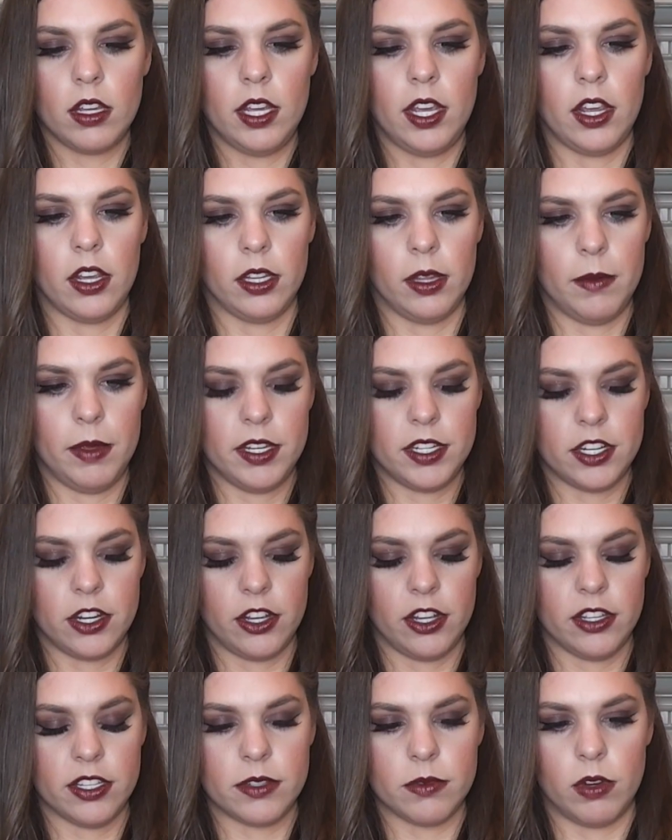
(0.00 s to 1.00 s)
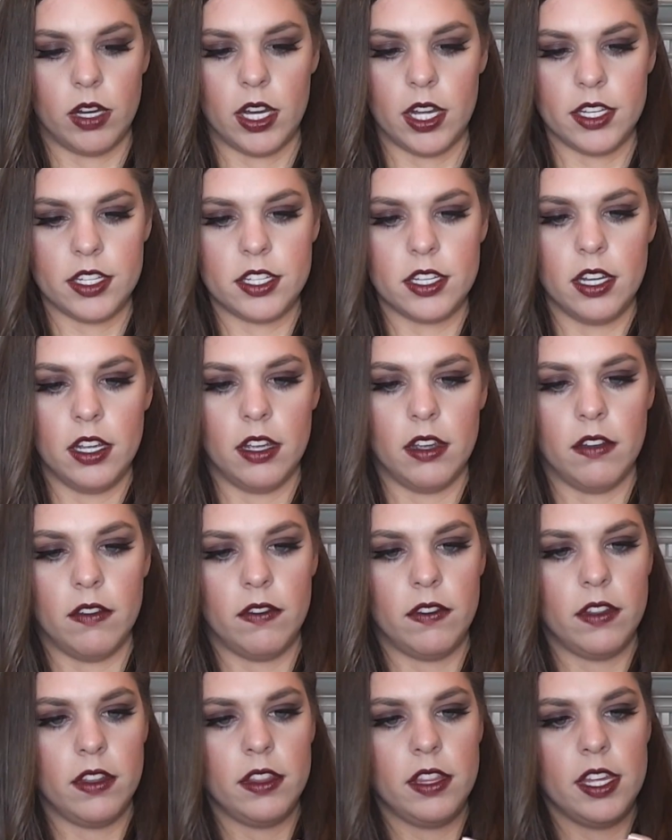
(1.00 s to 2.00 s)
Here, let me show you a swatch
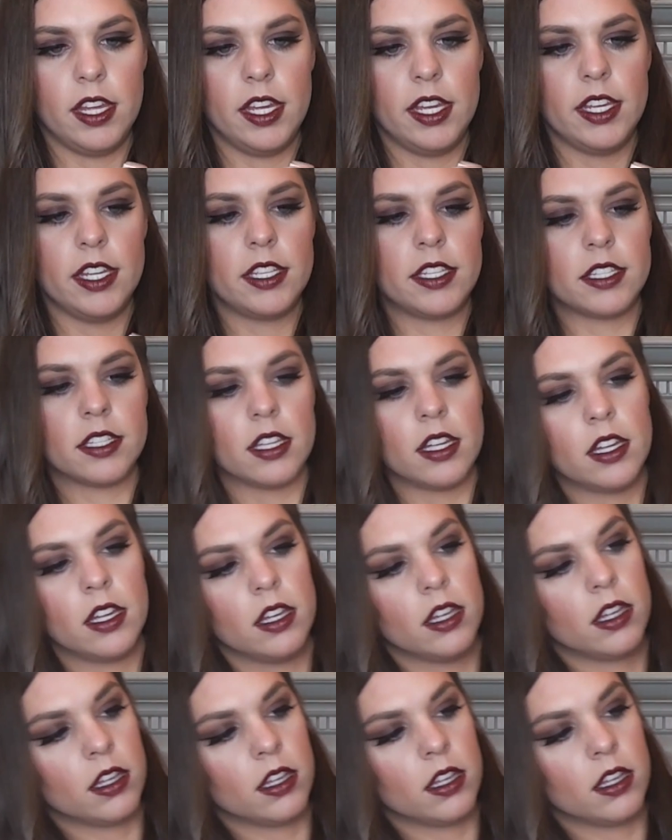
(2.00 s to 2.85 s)
of this.